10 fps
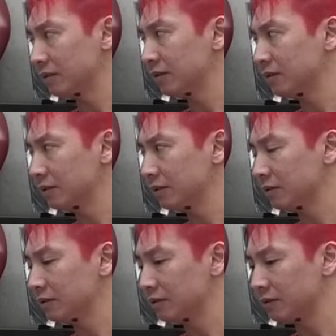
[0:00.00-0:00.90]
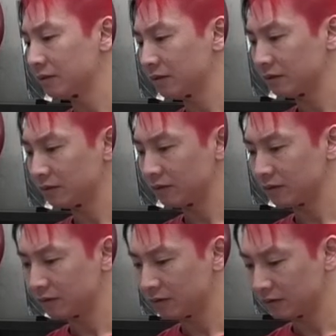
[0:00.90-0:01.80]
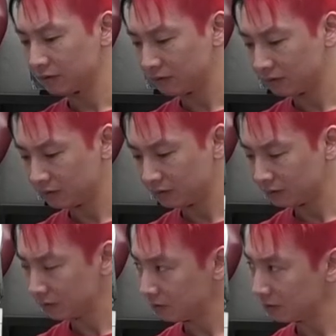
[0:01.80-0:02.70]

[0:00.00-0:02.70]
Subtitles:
(not speaking)